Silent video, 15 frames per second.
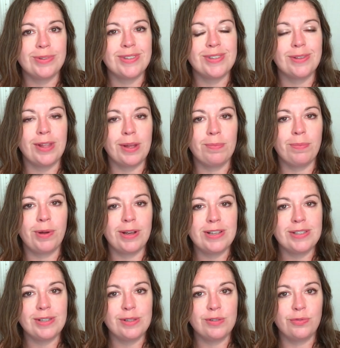So that
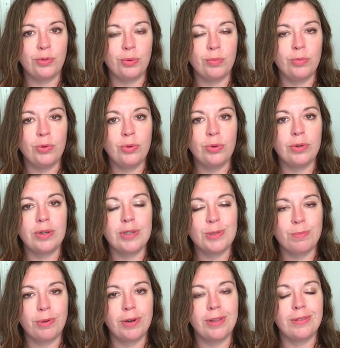Pisces full moon is
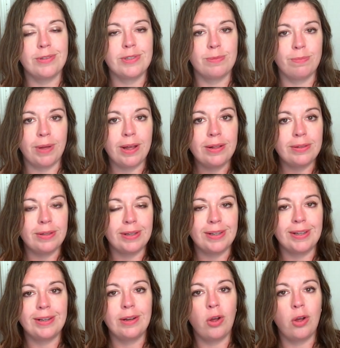putting the spotlight